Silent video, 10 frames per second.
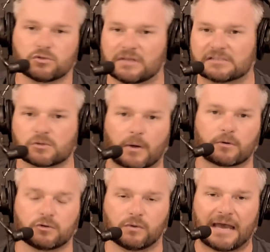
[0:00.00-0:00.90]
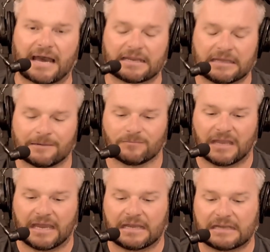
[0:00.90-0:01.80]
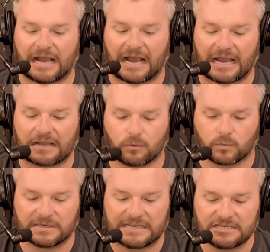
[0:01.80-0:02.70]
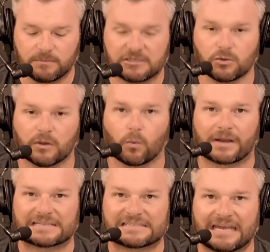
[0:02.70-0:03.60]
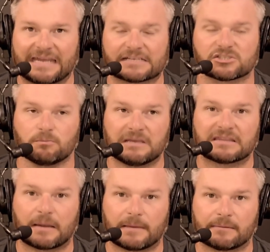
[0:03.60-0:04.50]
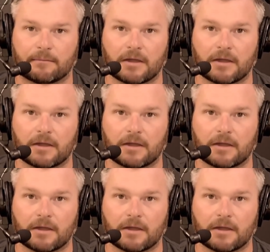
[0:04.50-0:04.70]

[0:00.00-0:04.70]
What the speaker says: this, or I want to do that. And we need to be doing what it takes to meet that minimum